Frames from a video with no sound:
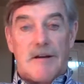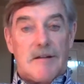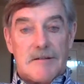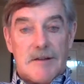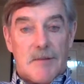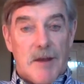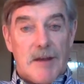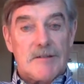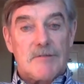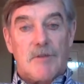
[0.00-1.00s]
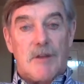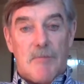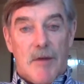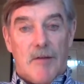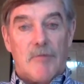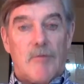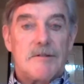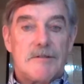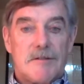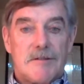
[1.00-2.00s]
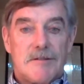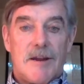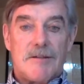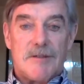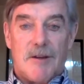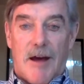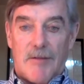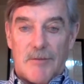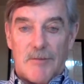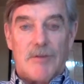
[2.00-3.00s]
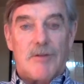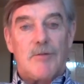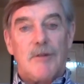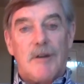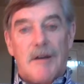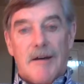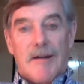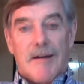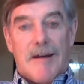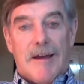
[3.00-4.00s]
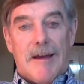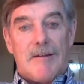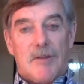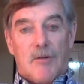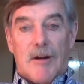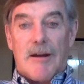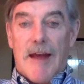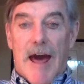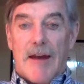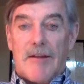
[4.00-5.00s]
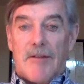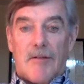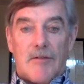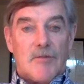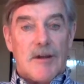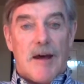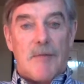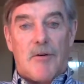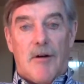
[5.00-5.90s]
in some cases with email, the ones that the states allow them to do, and you're in and out of there in no time at